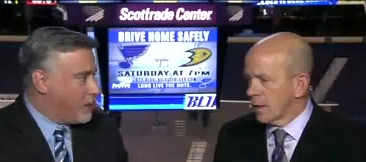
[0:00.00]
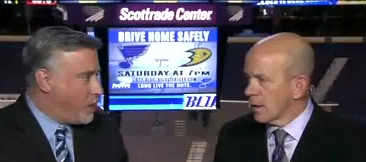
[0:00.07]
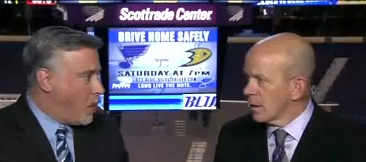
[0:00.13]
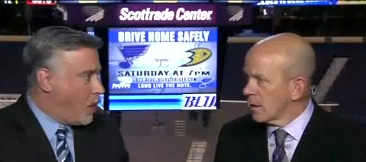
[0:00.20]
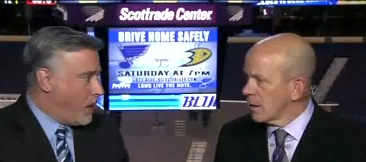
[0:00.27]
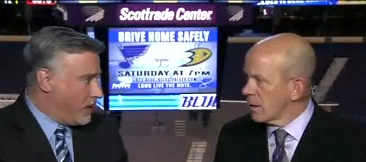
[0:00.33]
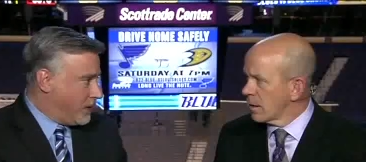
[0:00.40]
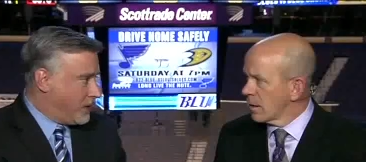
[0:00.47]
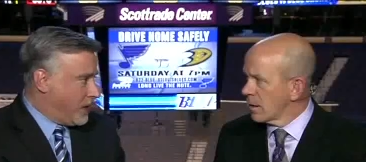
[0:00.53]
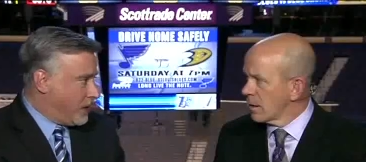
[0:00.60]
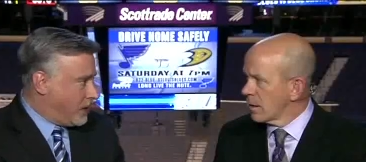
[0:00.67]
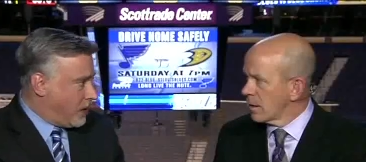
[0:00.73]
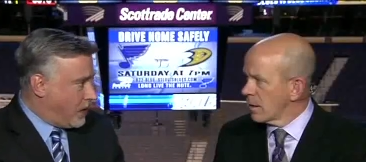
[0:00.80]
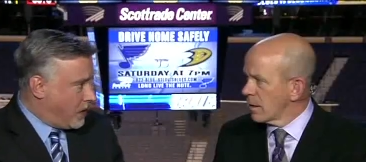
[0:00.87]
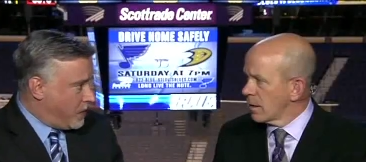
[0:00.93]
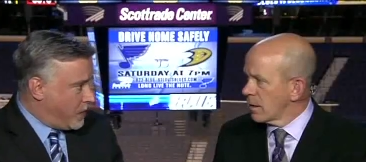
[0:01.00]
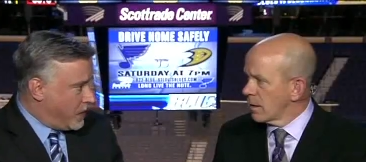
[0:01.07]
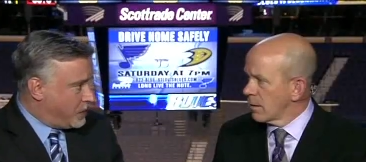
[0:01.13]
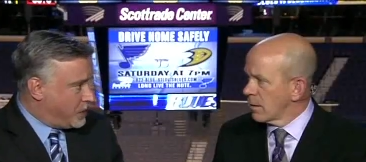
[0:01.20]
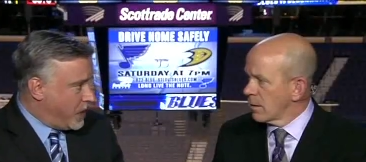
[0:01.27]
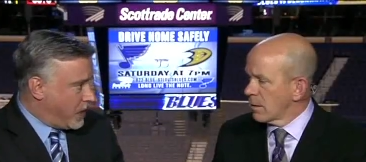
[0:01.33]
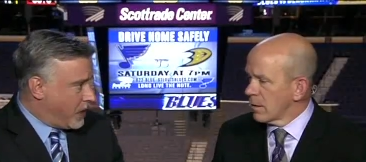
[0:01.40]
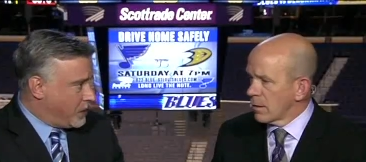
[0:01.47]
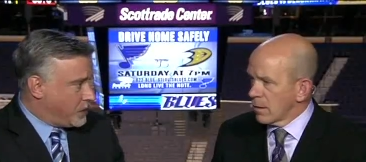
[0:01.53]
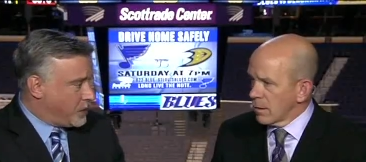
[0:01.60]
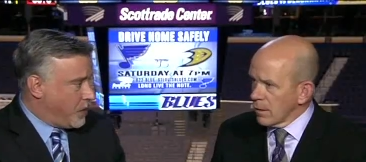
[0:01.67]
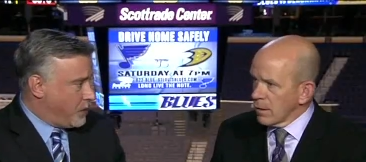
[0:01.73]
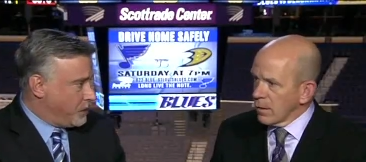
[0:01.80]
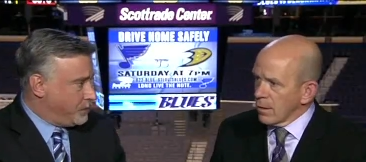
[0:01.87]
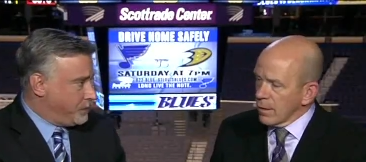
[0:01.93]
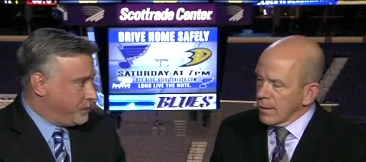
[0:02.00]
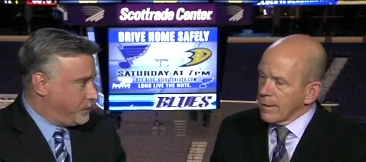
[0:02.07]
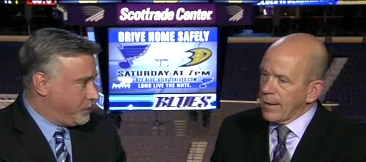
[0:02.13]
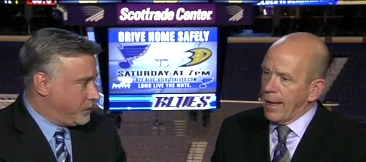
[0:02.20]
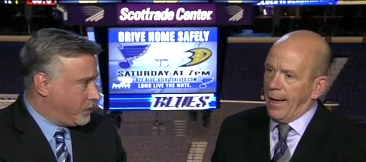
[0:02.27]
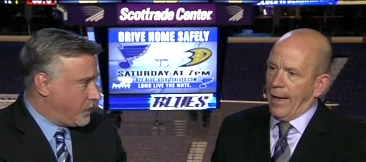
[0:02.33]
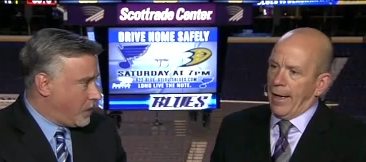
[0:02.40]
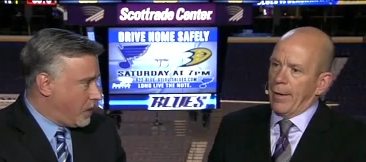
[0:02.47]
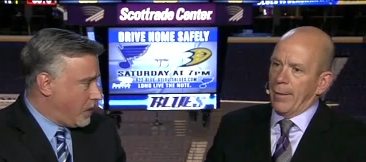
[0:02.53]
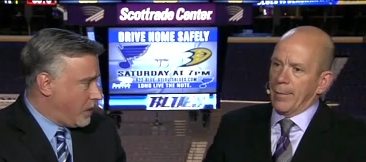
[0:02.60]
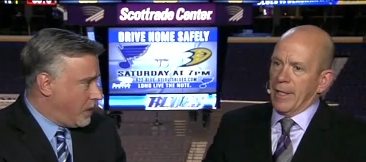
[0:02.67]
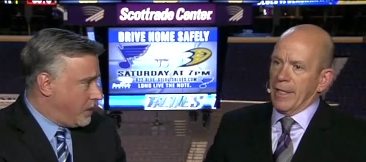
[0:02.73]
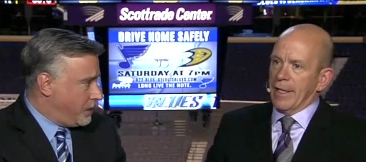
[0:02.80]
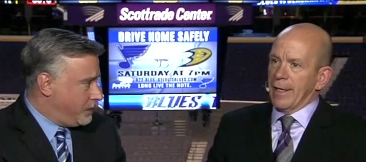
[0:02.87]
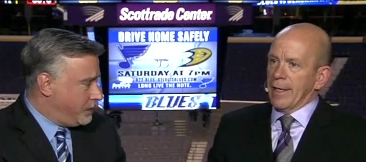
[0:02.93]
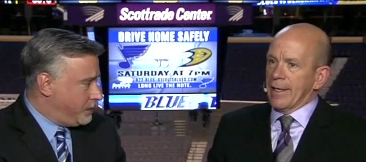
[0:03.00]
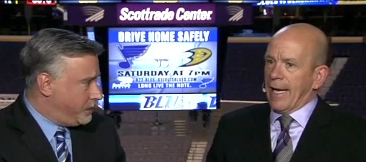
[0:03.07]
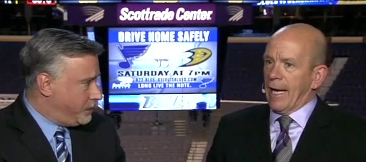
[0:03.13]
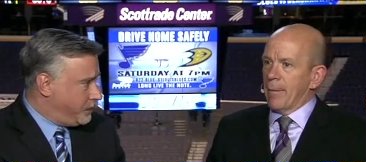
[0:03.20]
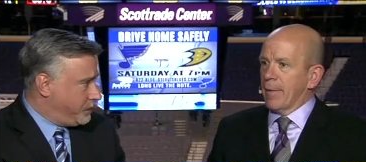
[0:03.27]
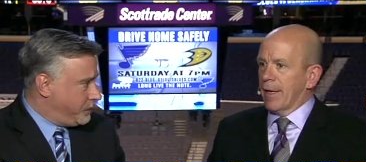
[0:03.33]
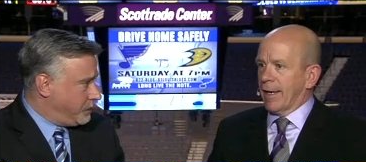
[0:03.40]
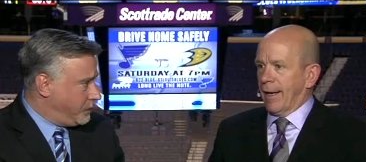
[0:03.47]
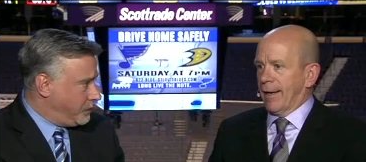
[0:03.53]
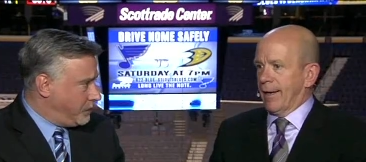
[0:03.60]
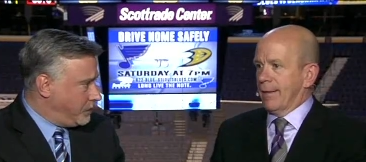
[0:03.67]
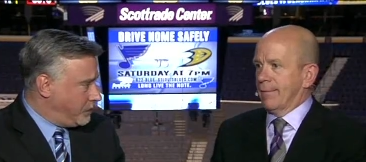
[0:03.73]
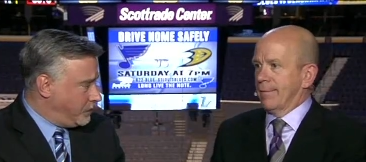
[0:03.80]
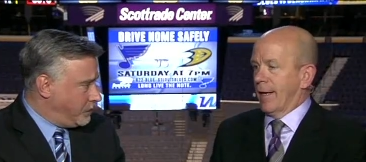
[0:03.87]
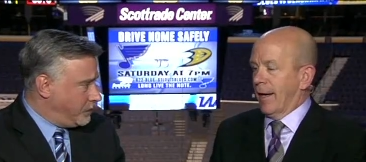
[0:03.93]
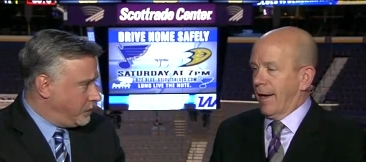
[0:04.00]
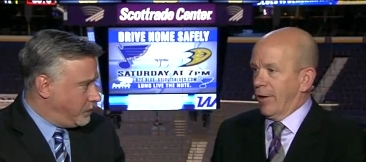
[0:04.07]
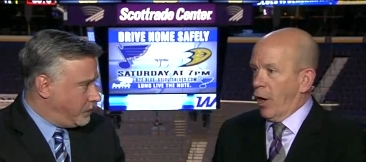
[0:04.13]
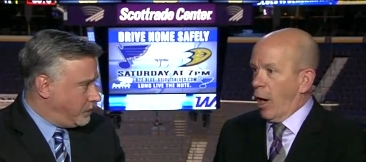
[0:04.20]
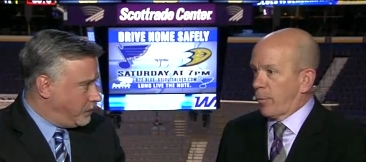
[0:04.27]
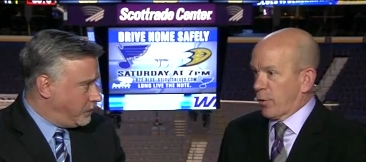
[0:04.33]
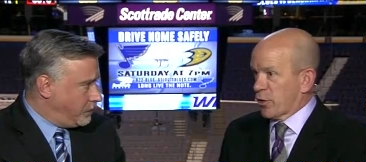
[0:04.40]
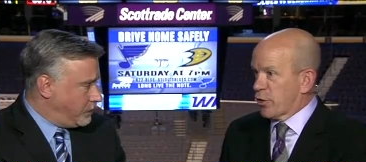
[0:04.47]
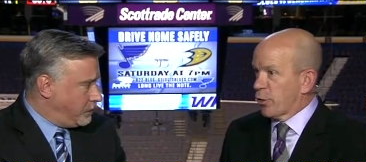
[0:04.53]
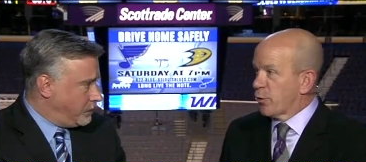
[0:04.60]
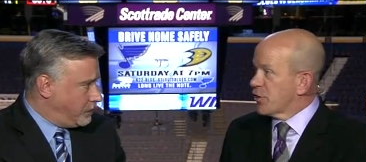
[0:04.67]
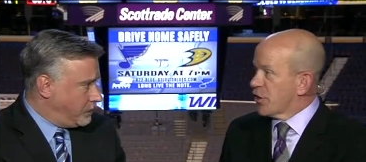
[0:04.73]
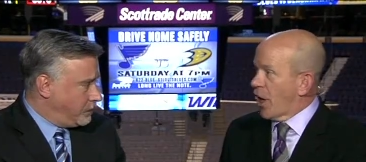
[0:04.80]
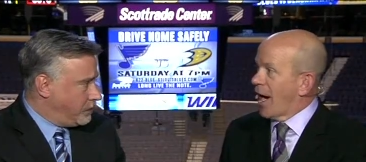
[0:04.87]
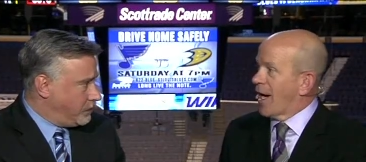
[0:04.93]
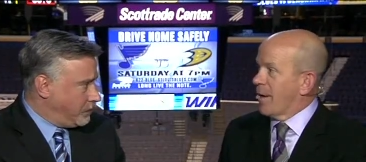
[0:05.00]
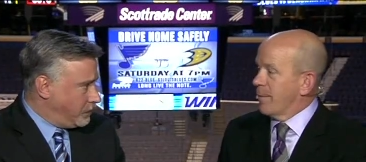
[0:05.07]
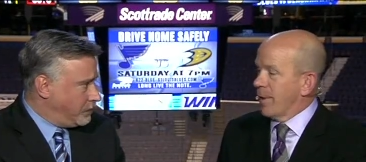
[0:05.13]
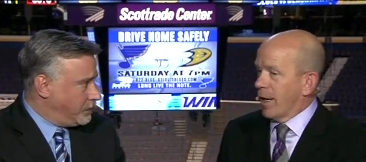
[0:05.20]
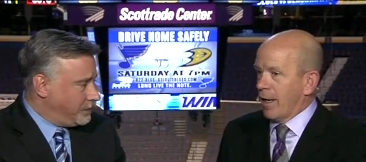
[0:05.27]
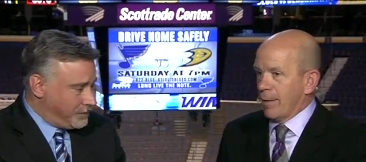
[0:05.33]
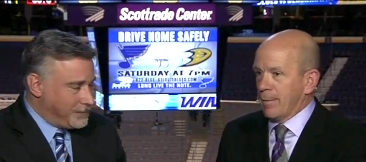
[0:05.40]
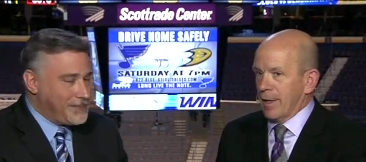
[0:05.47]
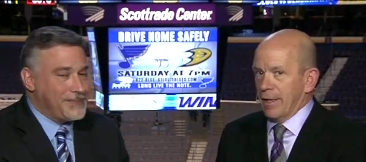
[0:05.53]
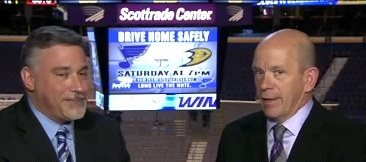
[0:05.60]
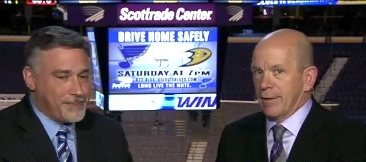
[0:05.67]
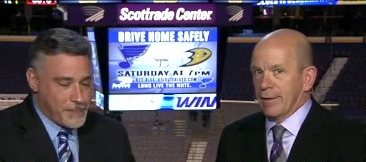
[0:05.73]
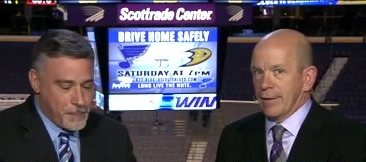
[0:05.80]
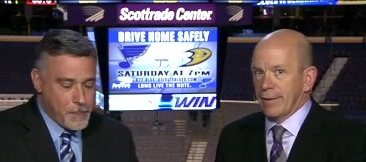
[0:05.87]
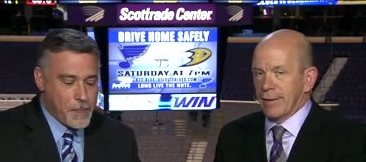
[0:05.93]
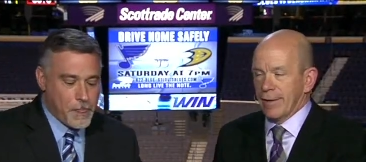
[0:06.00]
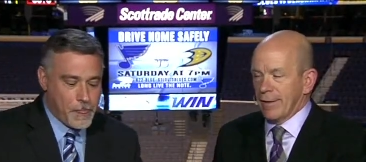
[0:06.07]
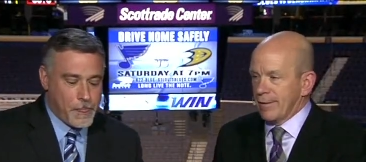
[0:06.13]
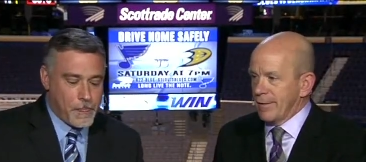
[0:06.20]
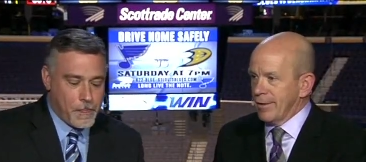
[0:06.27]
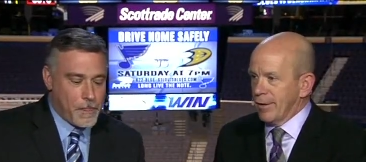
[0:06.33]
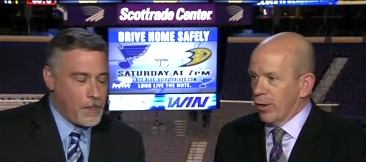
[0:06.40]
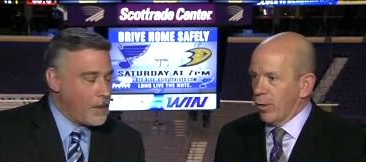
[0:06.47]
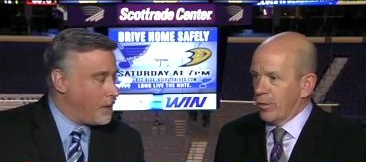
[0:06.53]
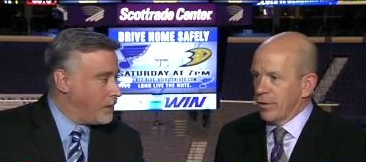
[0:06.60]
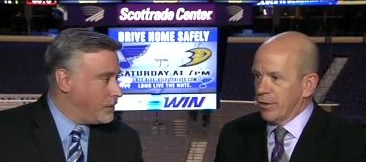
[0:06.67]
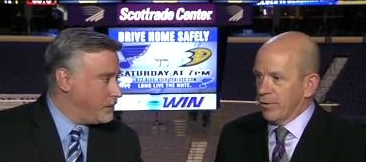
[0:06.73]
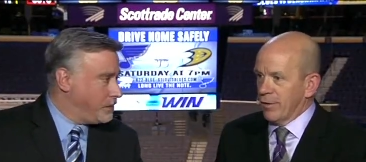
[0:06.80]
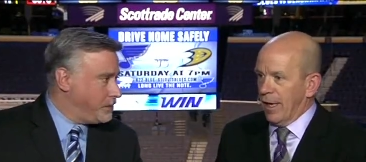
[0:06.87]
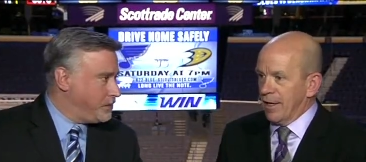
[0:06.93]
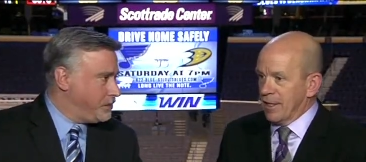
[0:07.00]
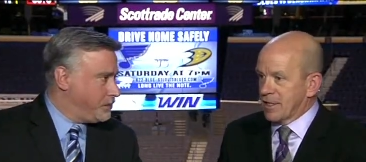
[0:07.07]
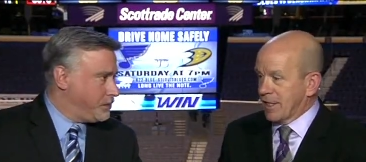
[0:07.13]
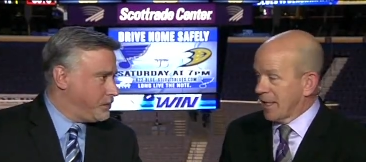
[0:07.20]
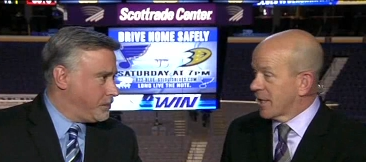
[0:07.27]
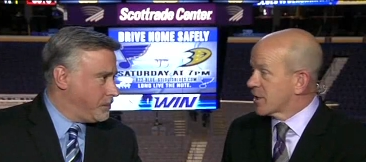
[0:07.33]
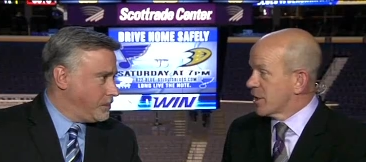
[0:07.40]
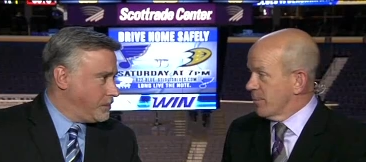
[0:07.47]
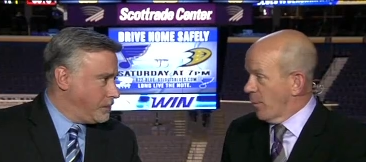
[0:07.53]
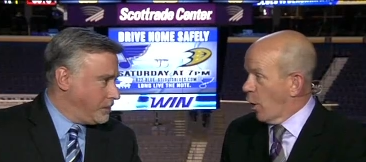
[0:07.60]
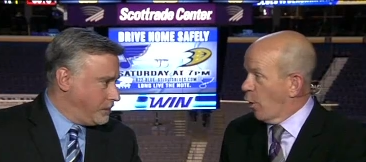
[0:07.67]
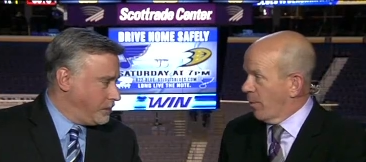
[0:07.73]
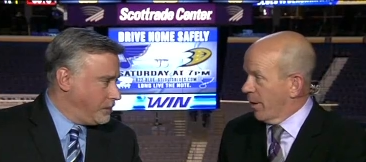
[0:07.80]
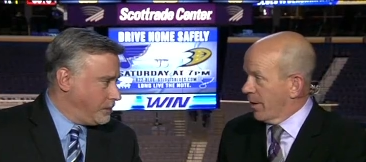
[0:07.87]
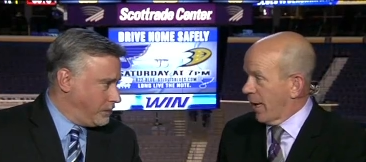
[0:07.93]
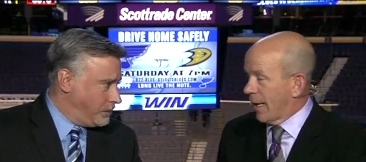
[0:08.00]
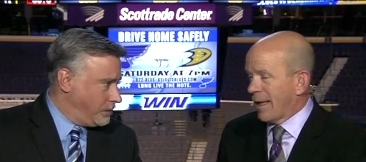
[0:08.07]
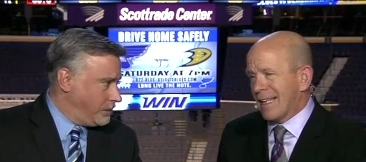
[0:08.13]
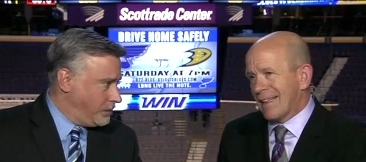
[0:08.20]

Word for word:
Speaker 1: the poise that uh, that Jake has shown.
Speaker 2: Yeah, I mean, he came in at a, an opportune time. I mean, you know, and he sees the moment. I